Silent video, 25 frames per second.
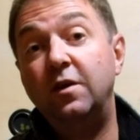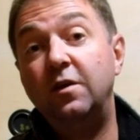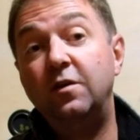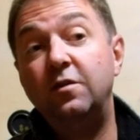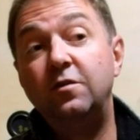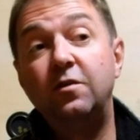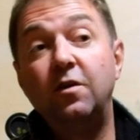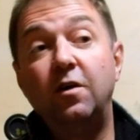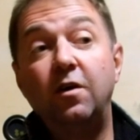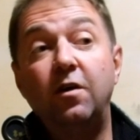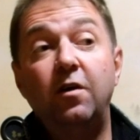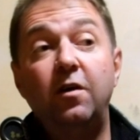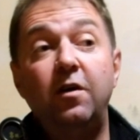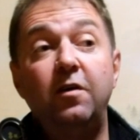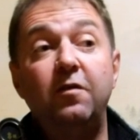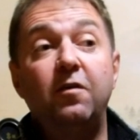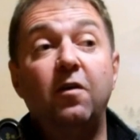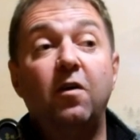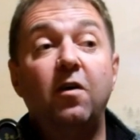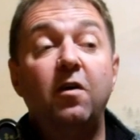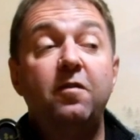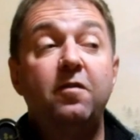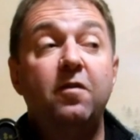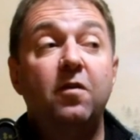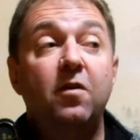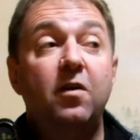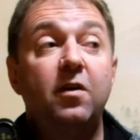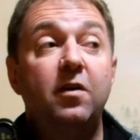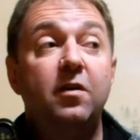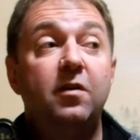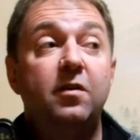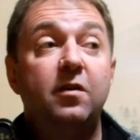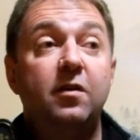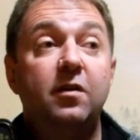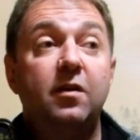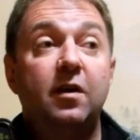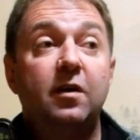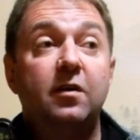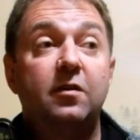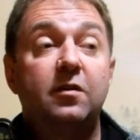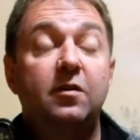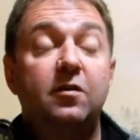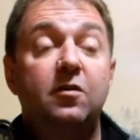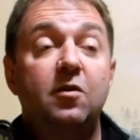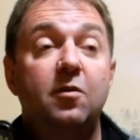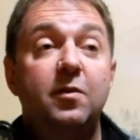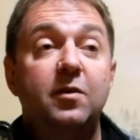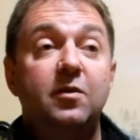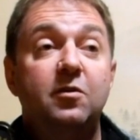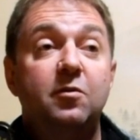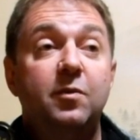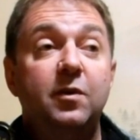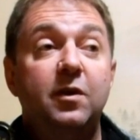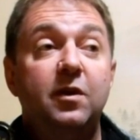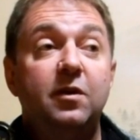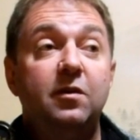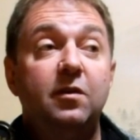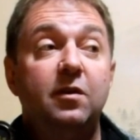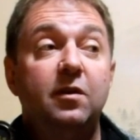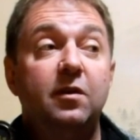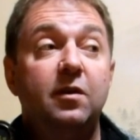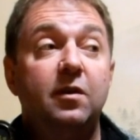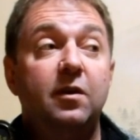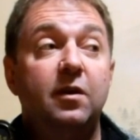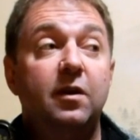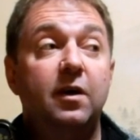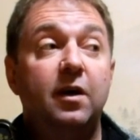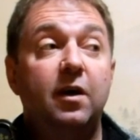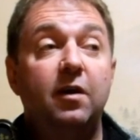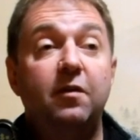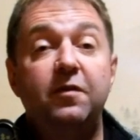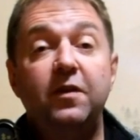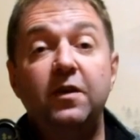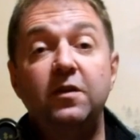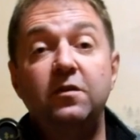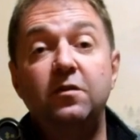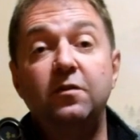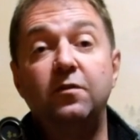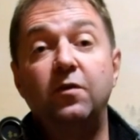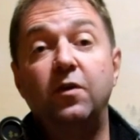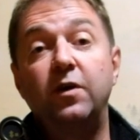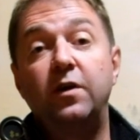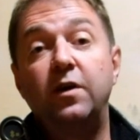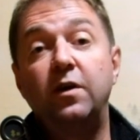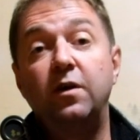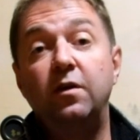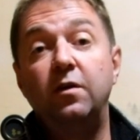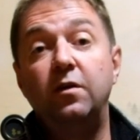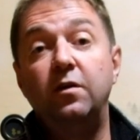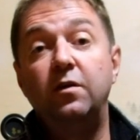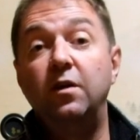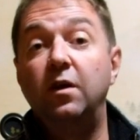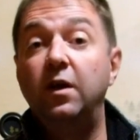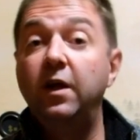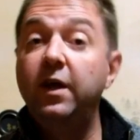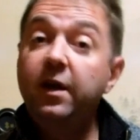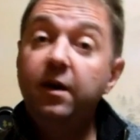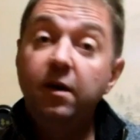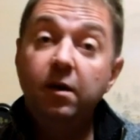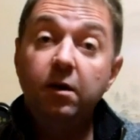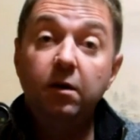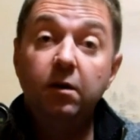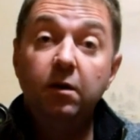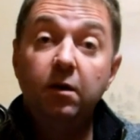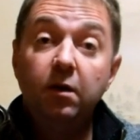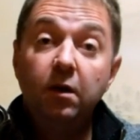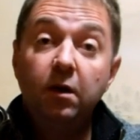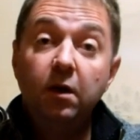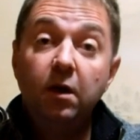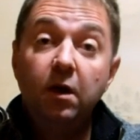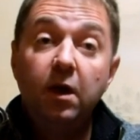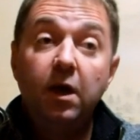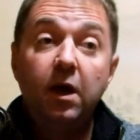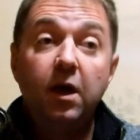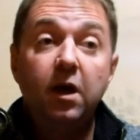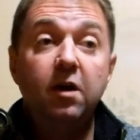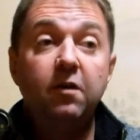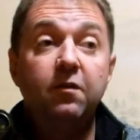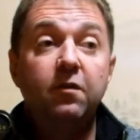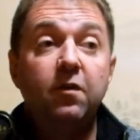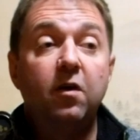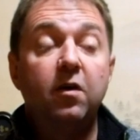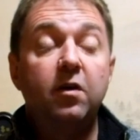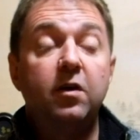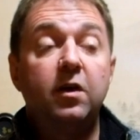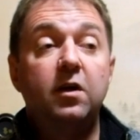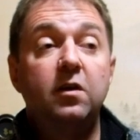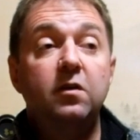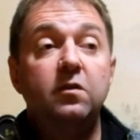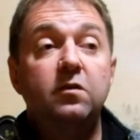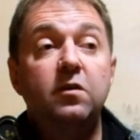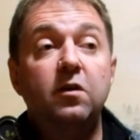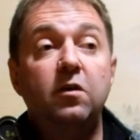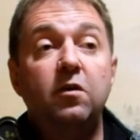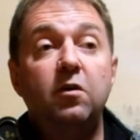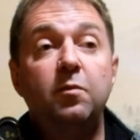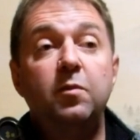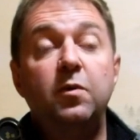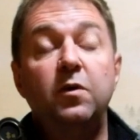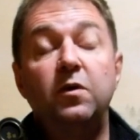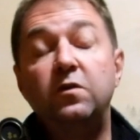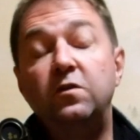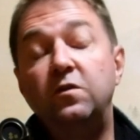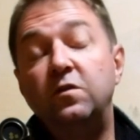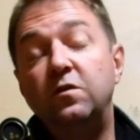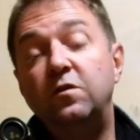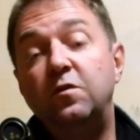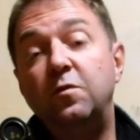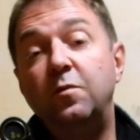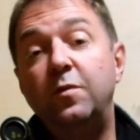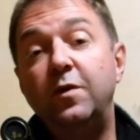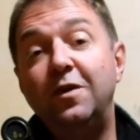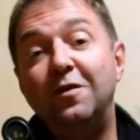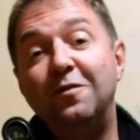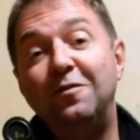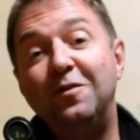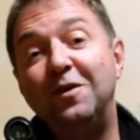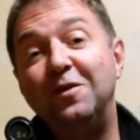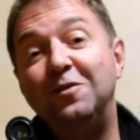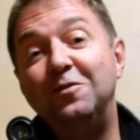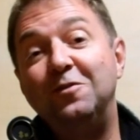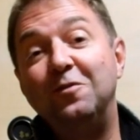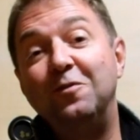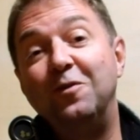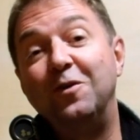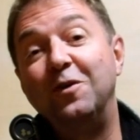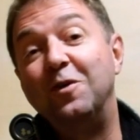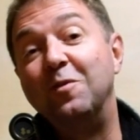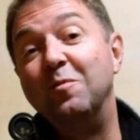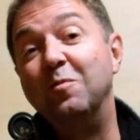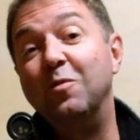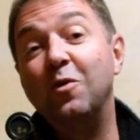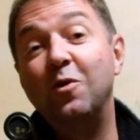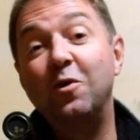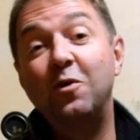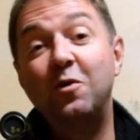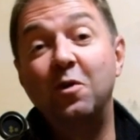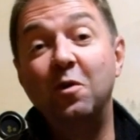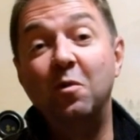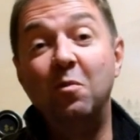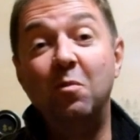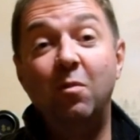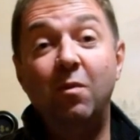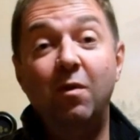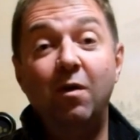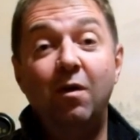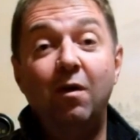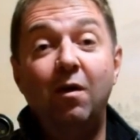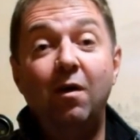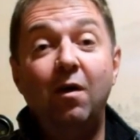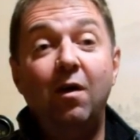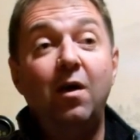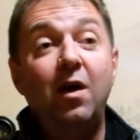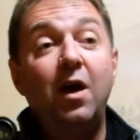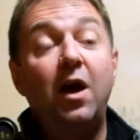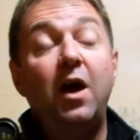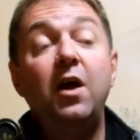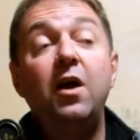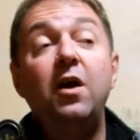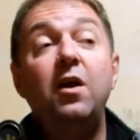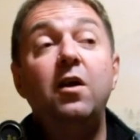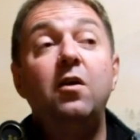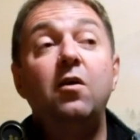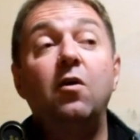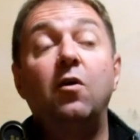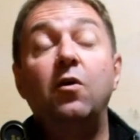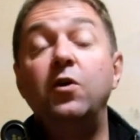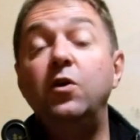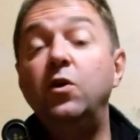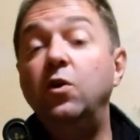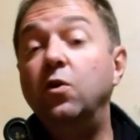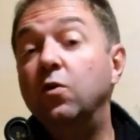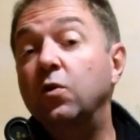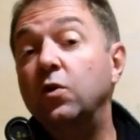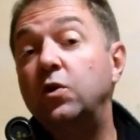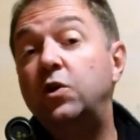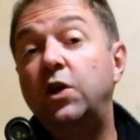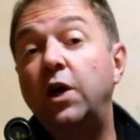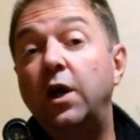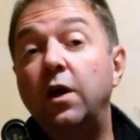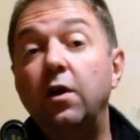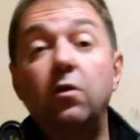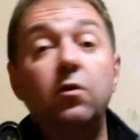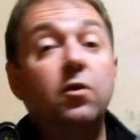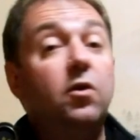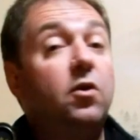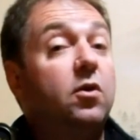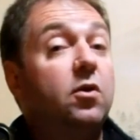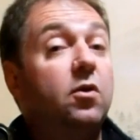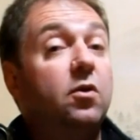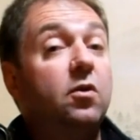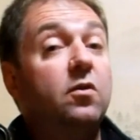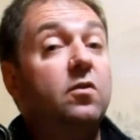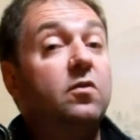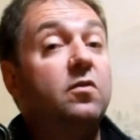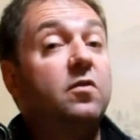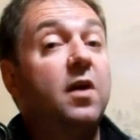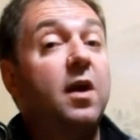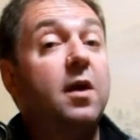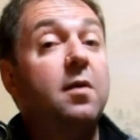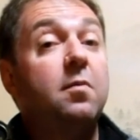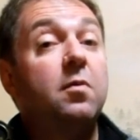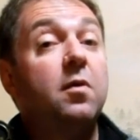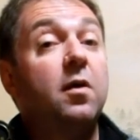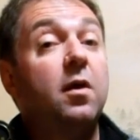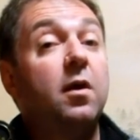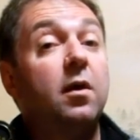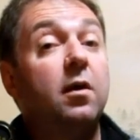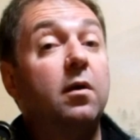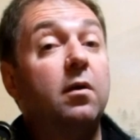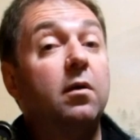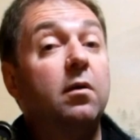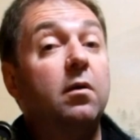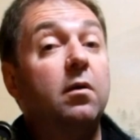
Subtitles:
So if I find a comment to be offensive, I can delete it, and if I consider a person to be offensive, I can block them. And on your channel, you can do the same thing.